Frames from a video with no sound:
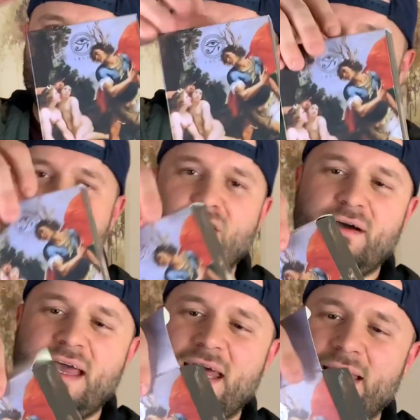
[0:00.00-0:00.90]
let's go
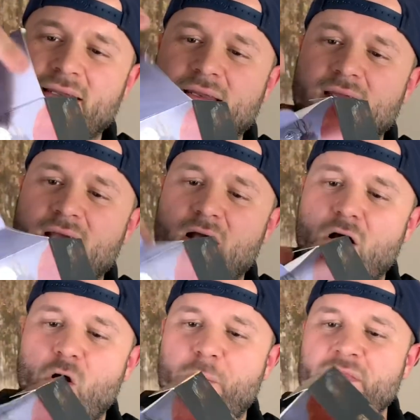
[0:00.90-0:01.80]
ahead and
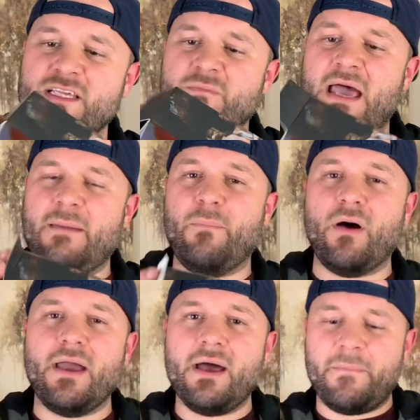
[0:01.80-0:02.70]
open this bad boy up,